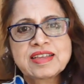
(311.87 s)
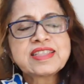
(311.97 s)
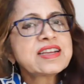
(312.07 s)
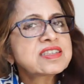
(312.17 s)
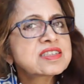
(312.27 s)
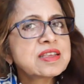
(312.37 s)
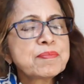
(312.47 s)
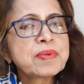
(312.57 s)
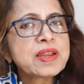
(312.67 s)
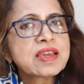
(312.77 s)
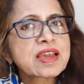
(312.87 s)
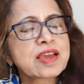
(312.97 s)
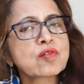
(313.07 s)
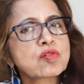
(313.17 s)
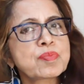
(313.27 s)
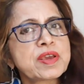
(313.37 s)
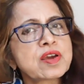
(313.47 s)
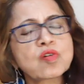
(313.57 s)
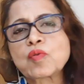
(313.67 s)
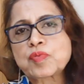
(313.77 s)
that simply cannot be
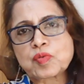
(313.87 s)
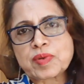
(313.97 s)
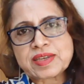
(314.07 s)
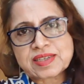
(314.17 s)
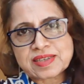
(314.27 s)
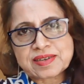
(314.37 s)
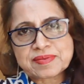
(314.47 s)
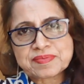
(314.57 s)
compromised.